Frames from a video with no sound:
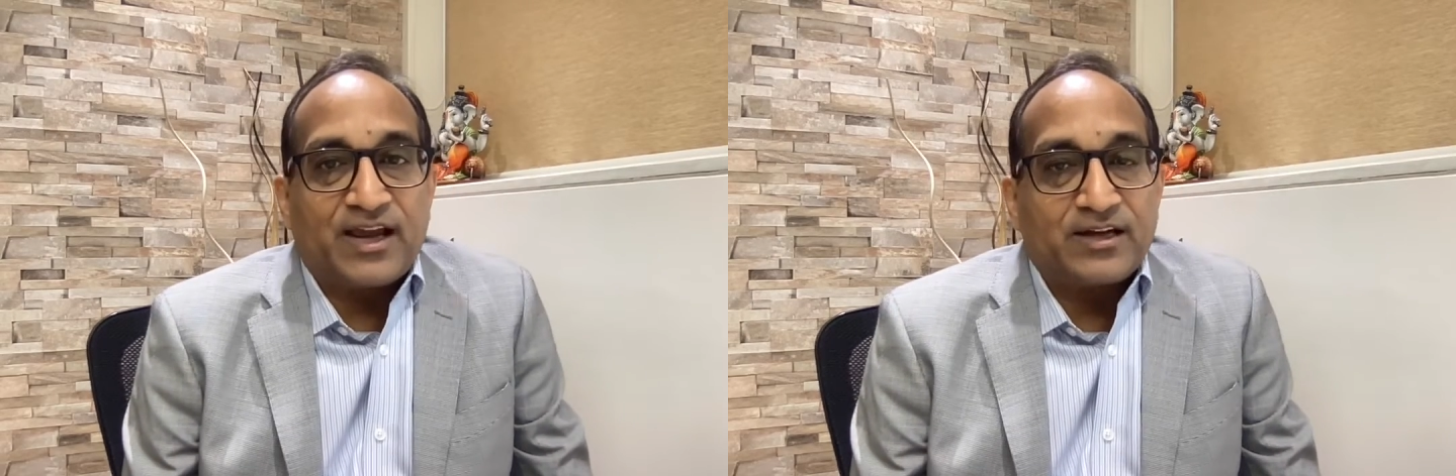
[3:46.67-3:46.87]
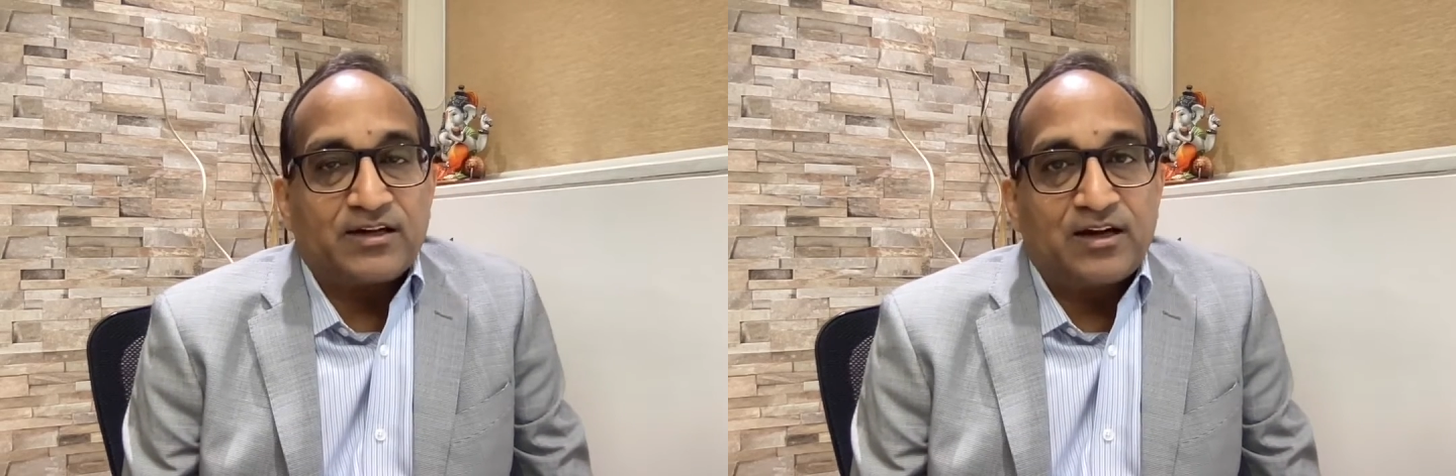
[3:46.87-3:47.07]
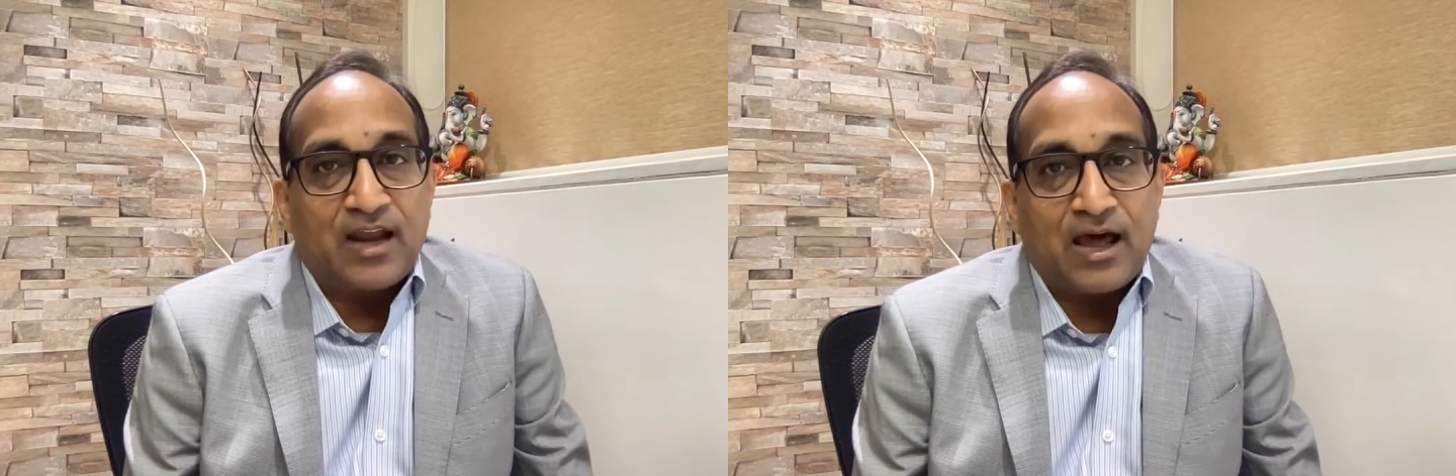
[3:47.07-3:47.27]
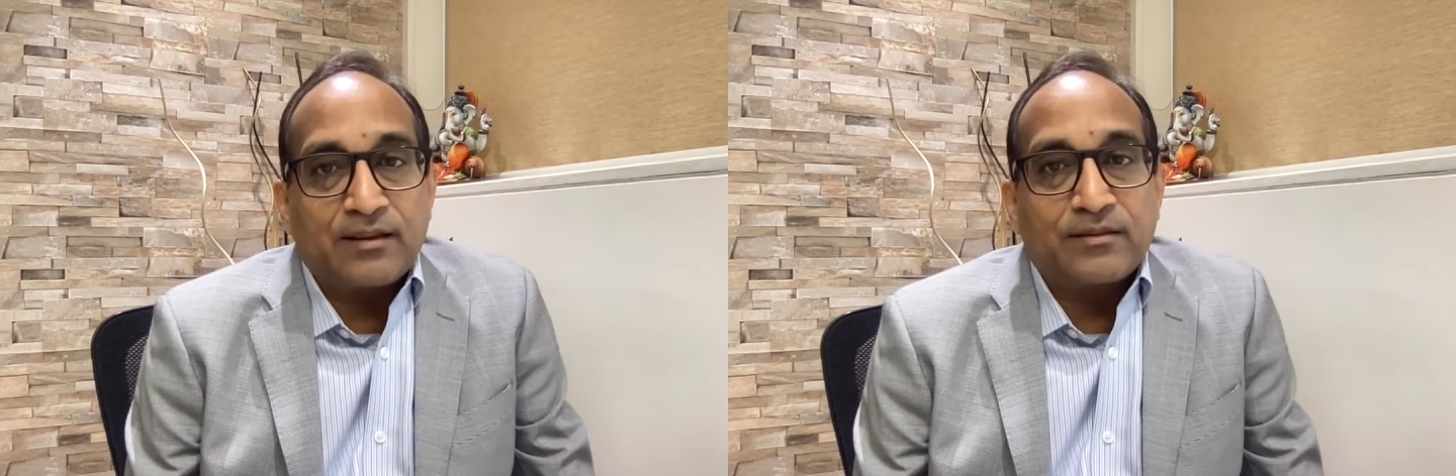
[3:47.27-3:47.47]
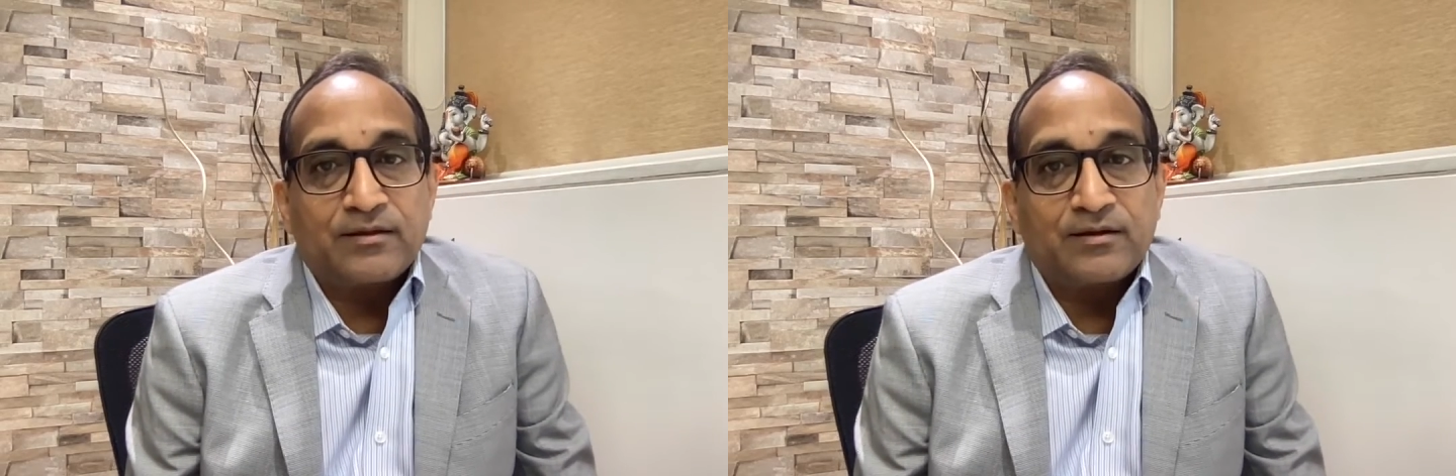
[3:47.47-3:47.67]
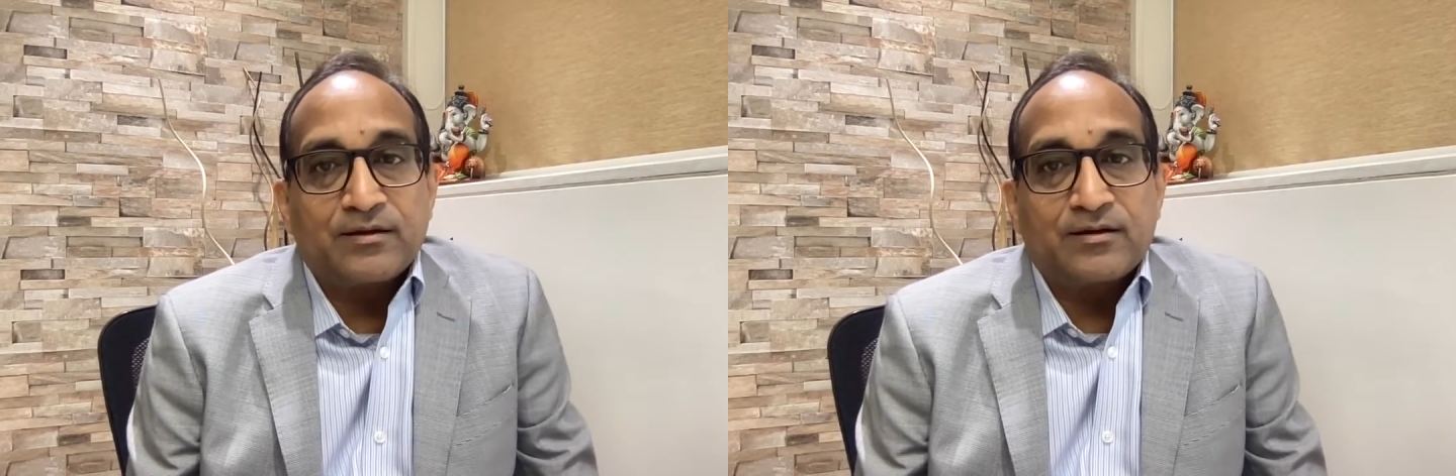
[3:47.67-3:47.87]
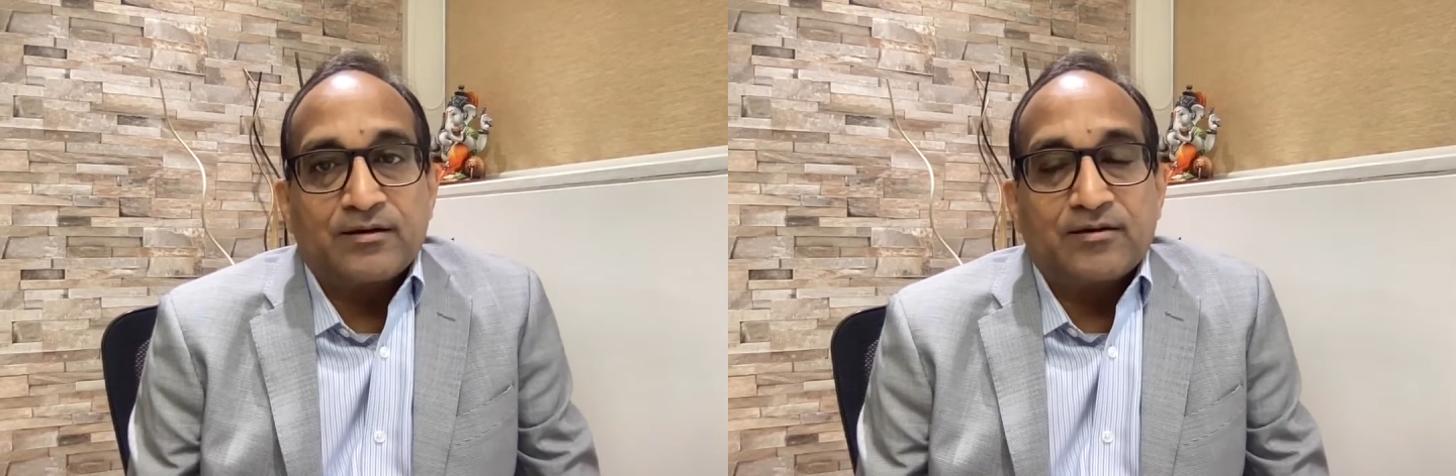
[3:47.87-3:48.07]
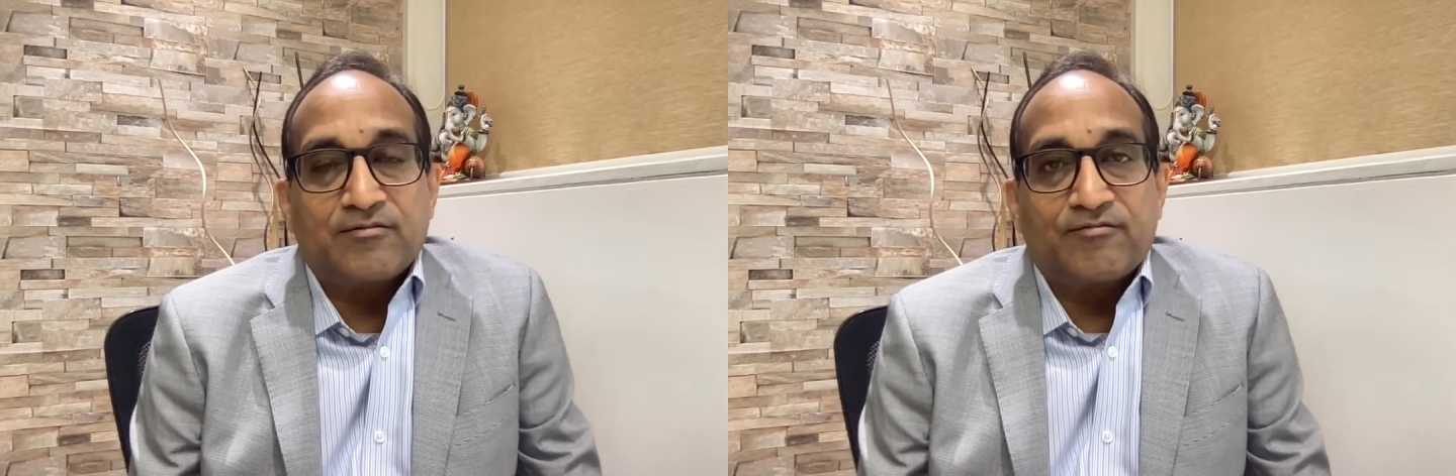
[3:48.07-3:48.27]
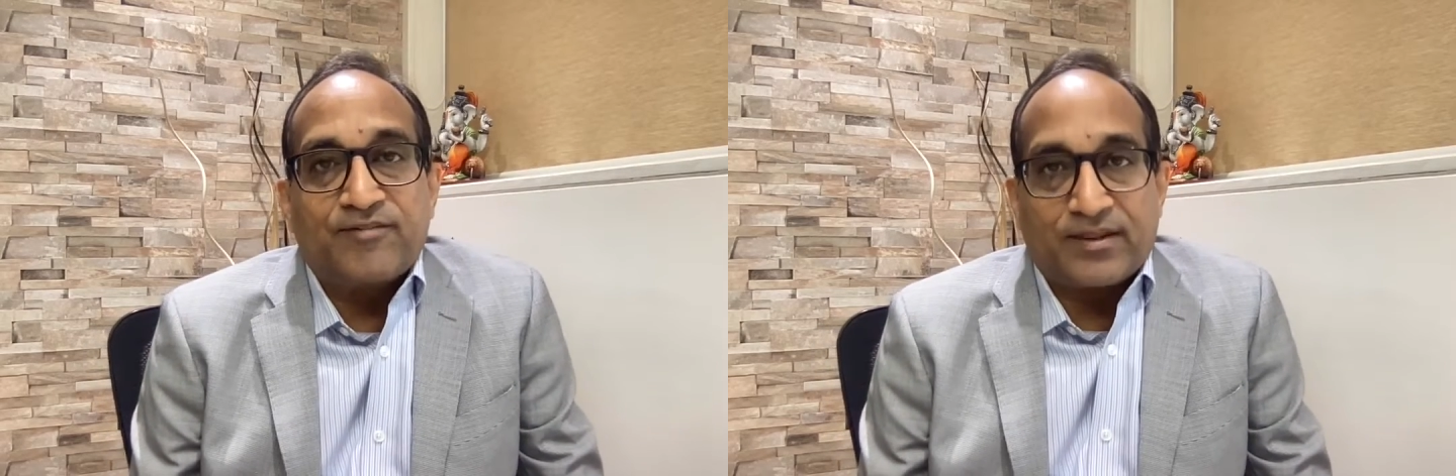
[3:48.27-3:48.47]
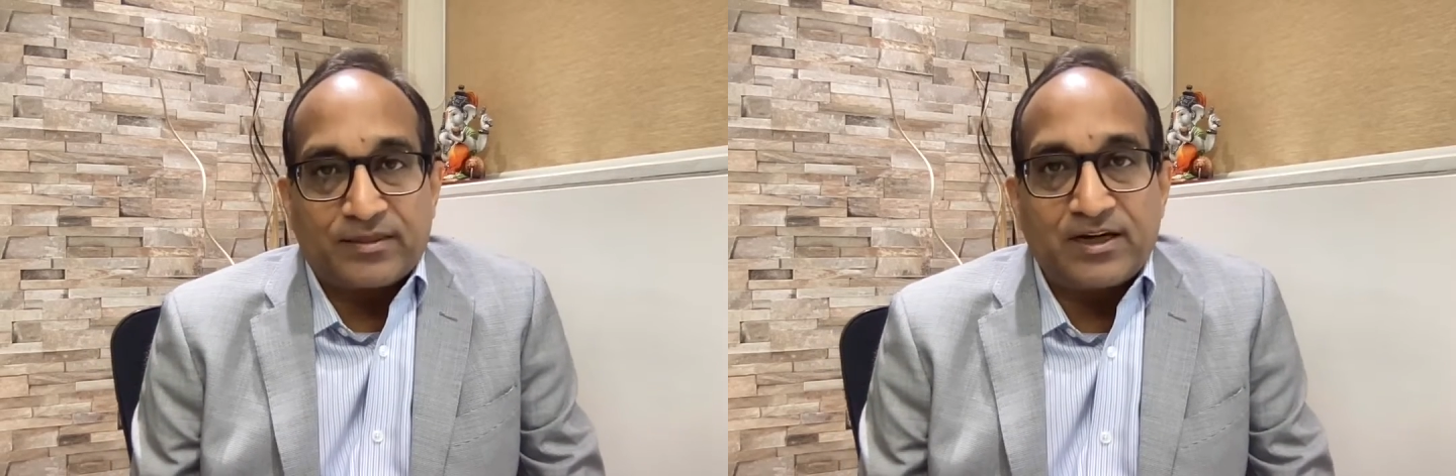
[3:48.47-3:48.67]
and glass
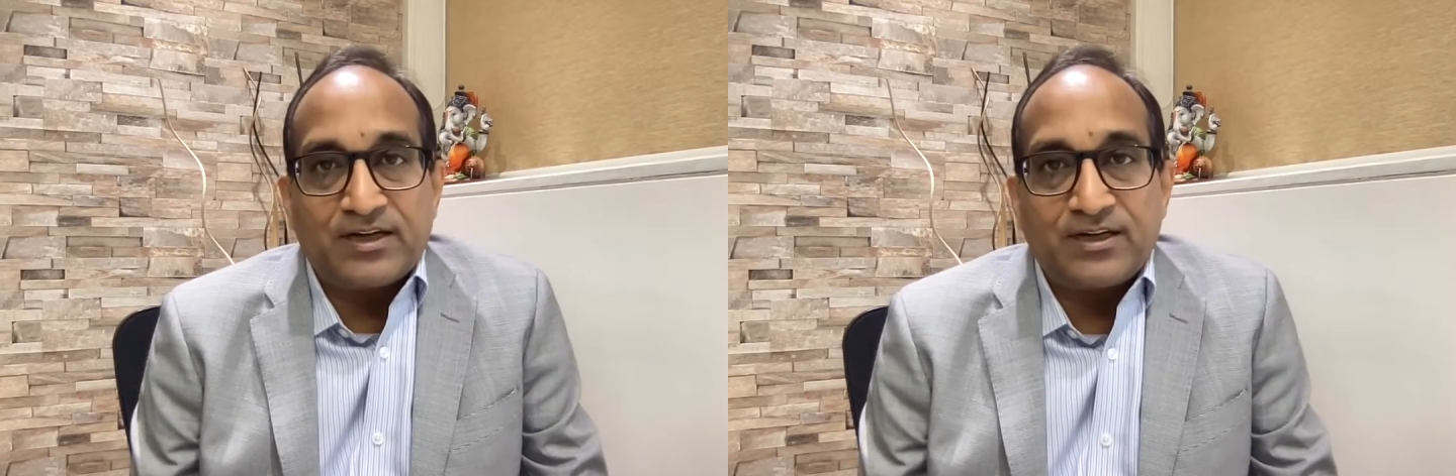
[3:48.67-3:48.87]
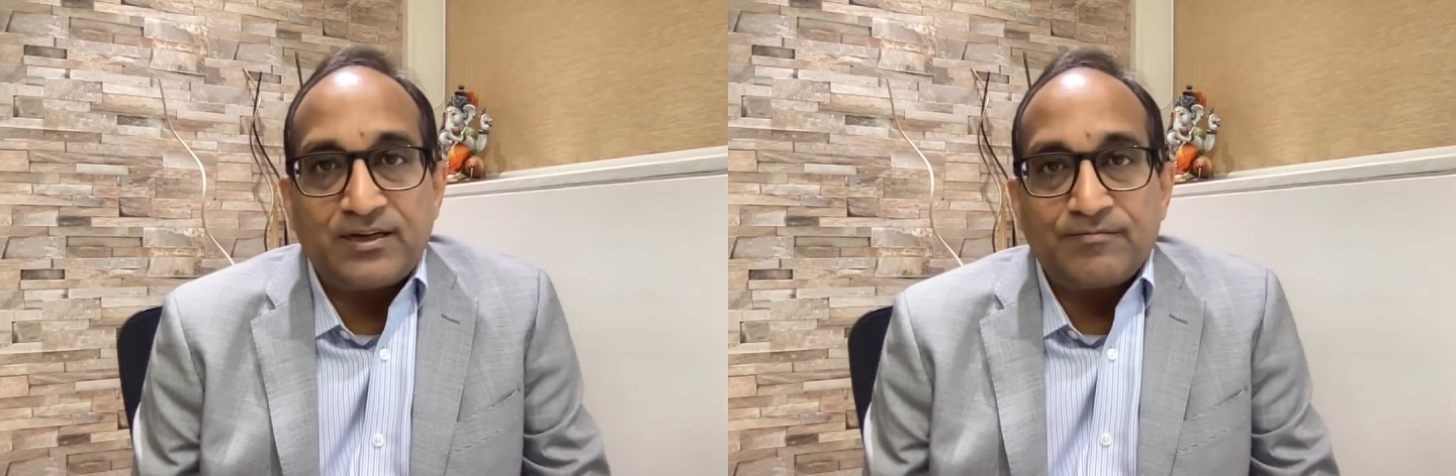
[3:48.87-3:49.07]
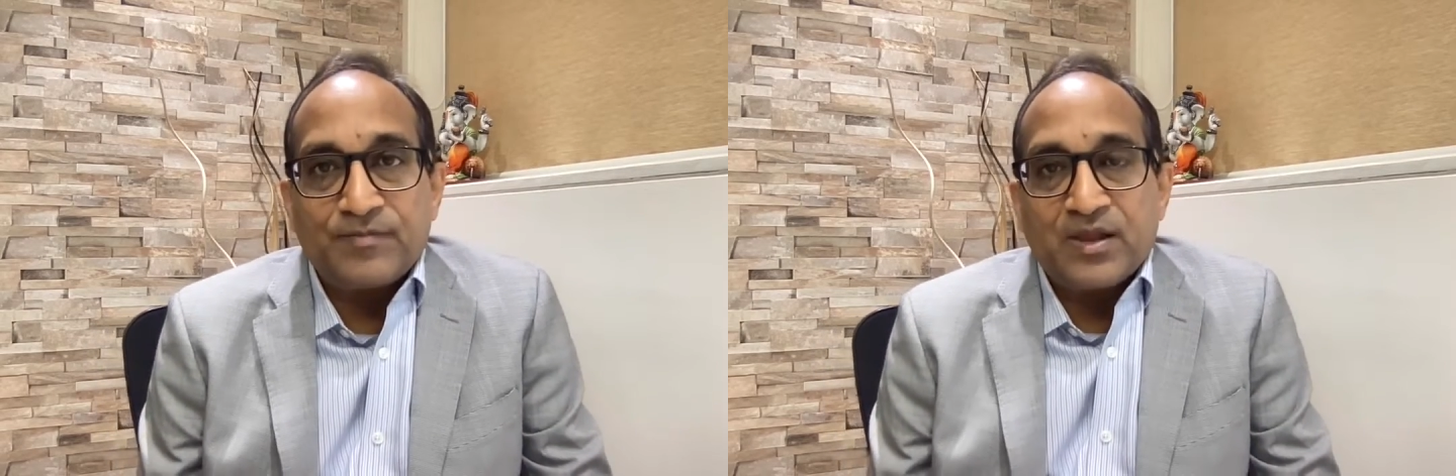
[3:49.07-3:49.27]
facility.